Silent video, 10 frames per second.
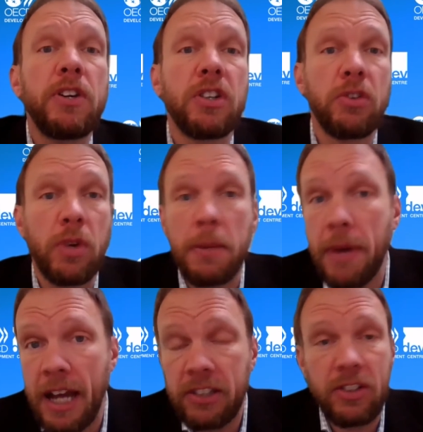efficient
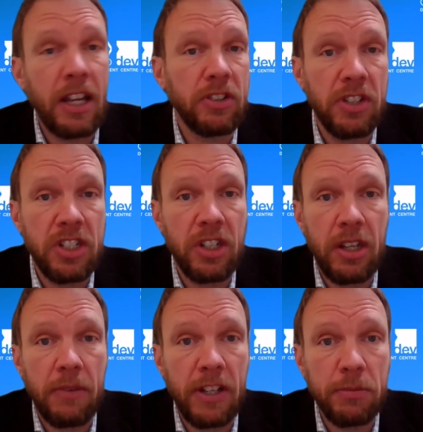green banks and
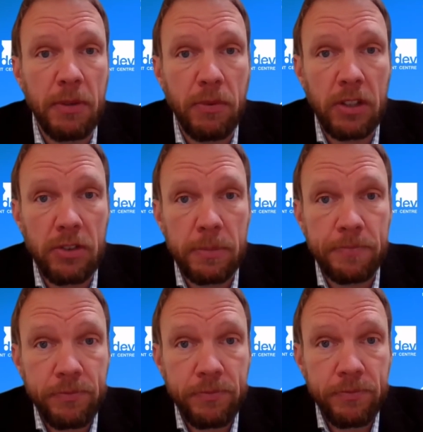strategic investment
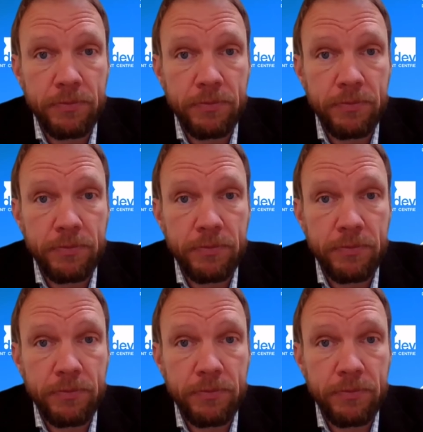funds.